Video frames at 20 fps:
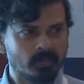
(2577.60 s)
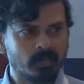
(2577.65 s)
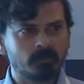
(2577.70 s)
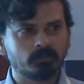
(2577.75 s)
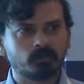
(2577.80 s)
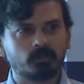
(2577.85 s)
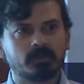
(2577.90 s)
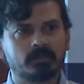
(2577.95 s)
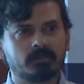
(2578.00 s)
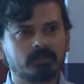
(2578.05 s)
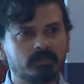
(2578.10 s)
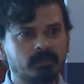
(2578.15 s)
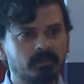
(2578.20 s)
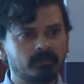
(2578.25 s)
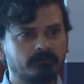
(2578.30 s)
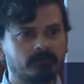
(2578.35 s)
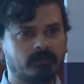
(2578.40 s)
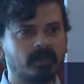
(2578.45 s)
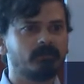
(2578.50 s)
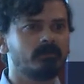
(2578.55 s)
So the,
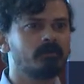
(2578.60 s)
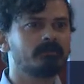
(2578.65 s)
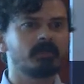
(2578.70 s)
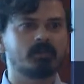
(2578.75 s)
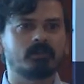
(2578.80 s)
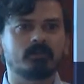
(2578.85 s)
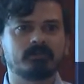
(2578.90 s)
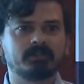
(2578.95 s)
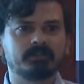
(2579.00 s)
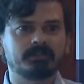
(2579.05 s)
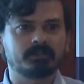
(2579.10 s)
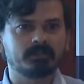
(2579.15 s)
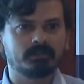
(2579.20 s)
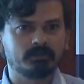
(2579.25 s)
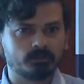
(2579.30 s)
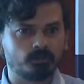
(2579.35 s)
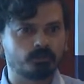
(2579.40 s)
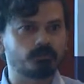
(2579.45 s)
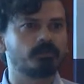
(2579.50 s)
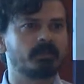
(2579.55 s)
the flavor of the
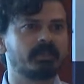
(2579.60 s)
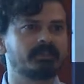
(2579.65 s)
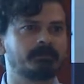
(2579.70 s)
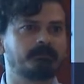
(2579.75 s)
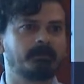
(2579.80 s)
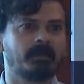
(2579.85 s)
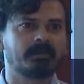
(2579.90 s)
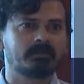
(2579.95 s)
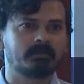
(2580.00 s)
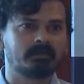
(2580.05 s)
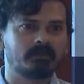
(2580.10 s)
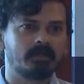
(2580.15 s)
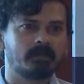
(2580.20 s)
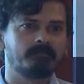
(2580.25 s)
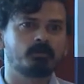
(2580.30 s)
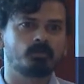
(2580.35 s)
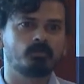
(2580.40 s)
conversations, you should expect them